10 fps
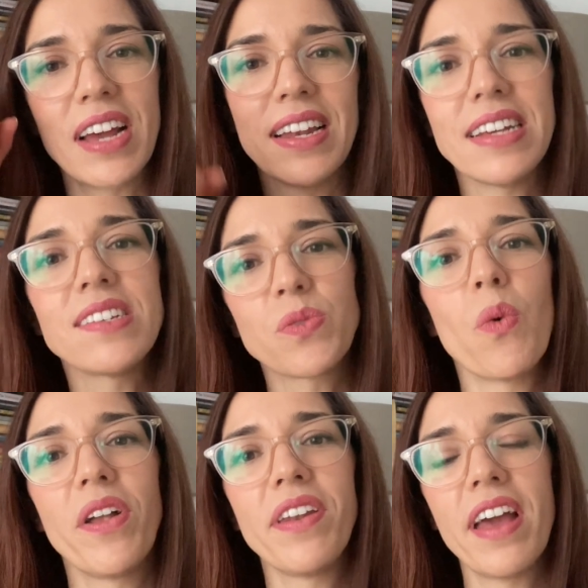at least
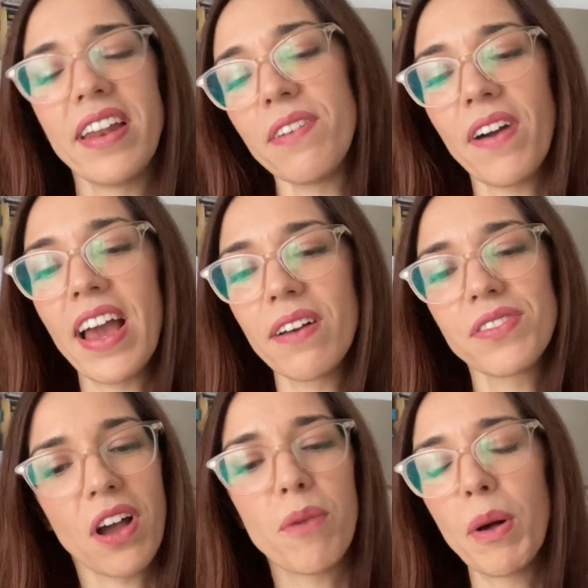one, and if I
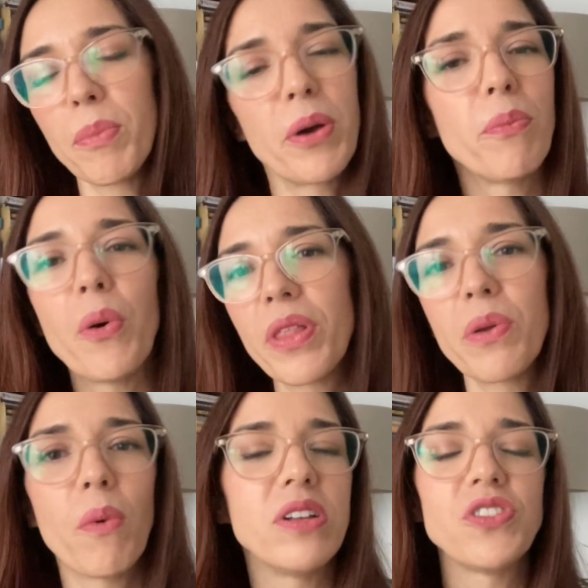have time I'll put more
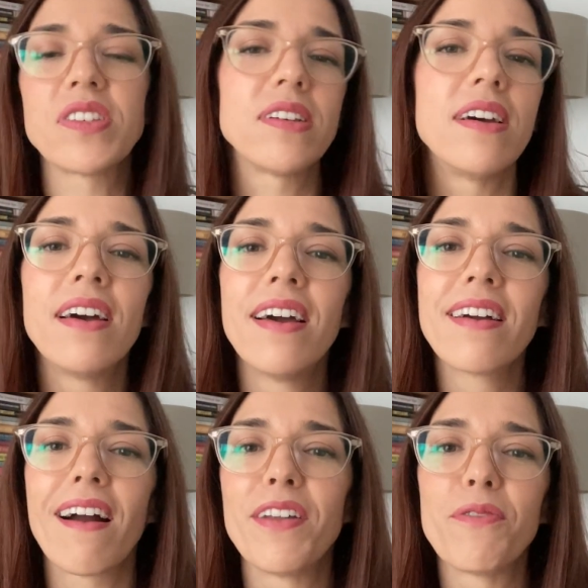than one, just to
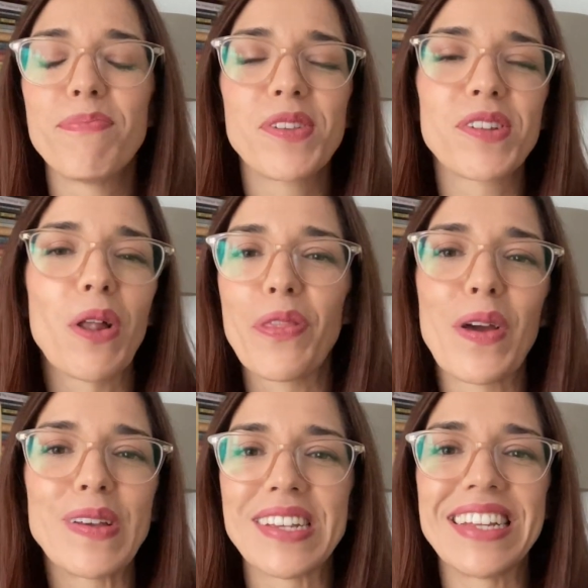kind of slot
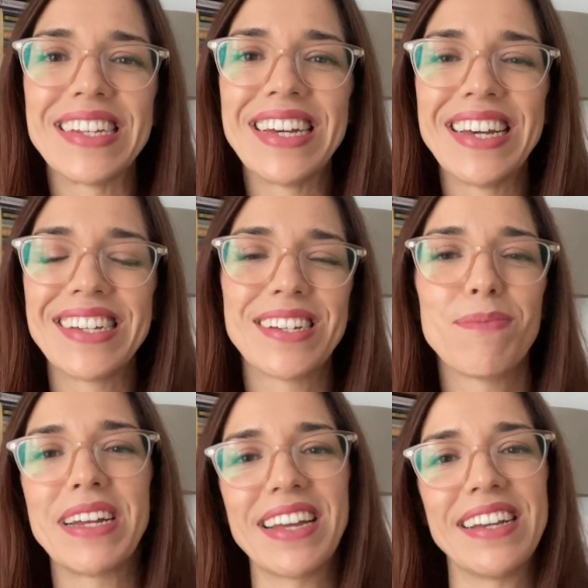those in to
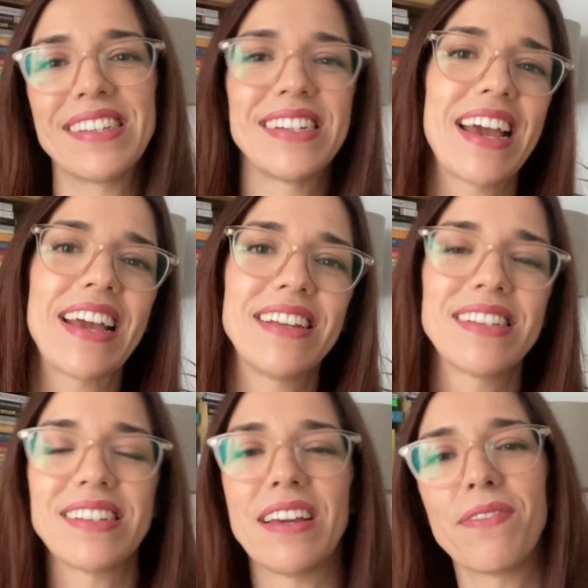my day-to-day and
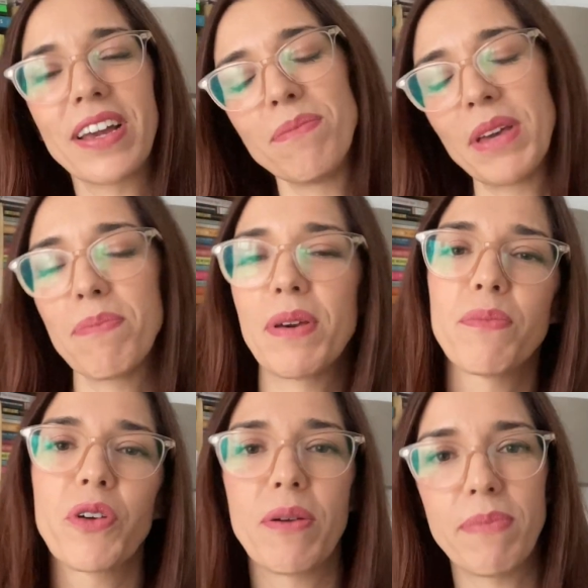see if I can be a bit
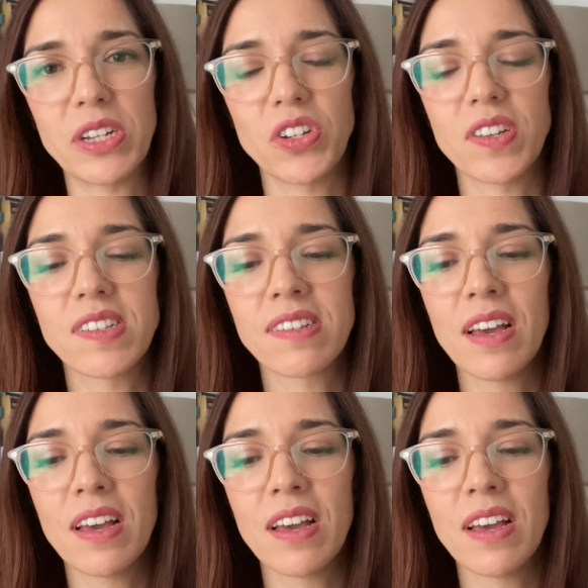more ambitious.